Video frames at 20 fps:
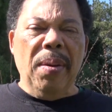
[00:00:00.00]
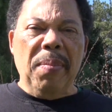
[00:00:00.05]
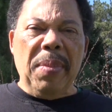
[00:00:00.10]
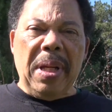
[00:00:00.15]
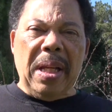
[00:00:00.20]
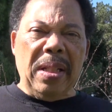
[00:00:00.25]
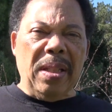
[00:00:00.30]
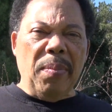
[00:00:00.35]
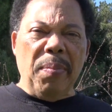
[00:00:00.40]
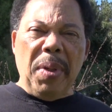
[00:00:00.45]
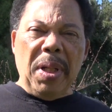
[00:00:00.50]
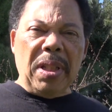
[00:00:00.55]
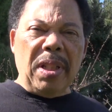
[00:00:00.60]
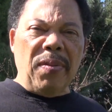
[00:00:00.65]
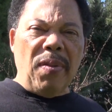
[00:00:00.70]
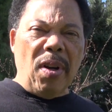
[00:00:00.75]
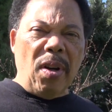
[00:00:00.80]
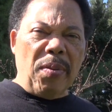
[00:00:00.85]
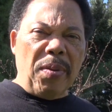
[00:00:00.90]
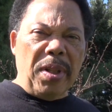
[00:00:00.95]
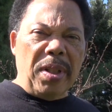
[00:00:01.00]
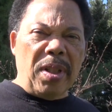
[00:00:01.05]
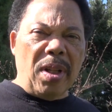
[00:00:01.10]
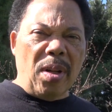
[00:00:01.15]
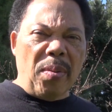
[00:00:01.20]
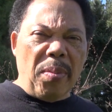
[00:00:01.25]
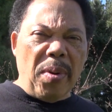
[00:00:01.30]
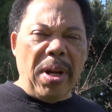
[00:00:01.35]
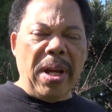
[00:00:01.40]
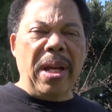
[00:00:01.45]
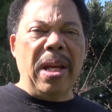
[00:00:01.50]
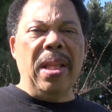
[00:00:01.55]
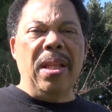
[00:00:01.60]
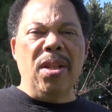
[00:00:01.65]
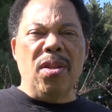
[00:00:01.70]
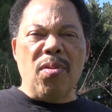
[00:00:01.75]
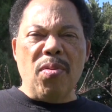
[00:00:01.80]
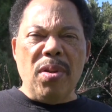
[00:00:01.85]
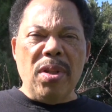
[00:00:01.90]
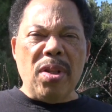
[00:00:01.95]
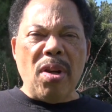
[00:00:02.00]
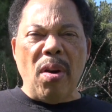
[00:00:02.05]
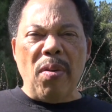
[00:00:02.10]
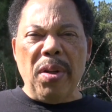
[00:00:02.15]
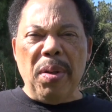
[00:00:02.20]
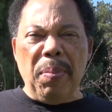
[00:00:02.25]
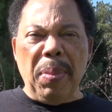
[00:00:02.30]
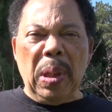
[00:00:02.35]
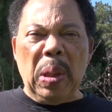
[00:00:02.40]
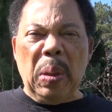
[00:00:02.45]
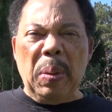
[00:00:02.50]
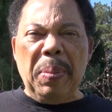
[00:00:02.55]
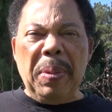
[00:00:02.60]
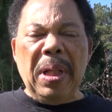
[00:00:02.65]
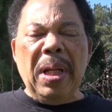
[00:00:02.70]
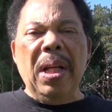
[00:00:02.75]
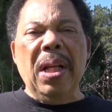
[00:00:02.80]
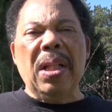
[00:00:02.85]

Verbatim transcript: Because the buds have already started breaking, this tree's already bloomed,